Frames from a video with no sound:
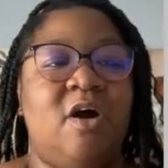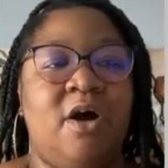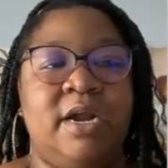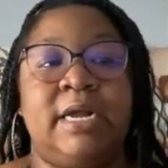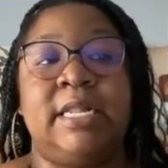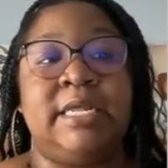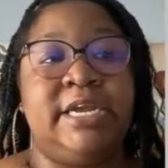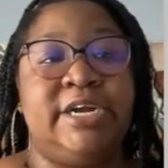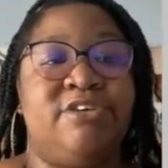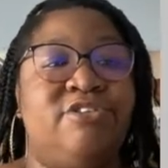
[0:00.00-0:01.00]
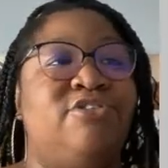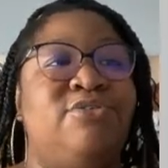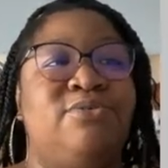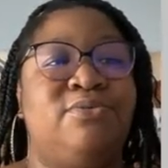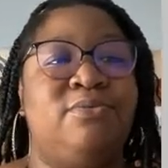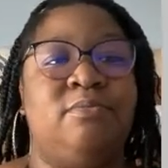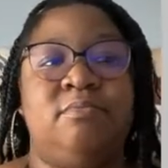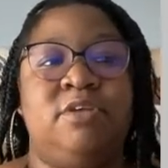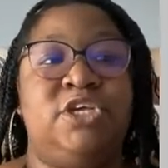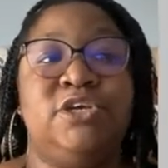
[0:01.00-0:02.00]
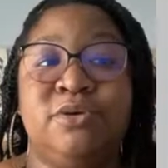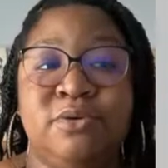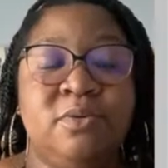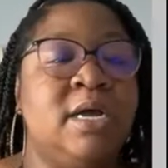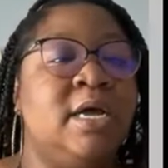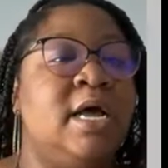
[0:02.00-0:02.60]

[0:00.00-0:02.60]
aren't clear to you,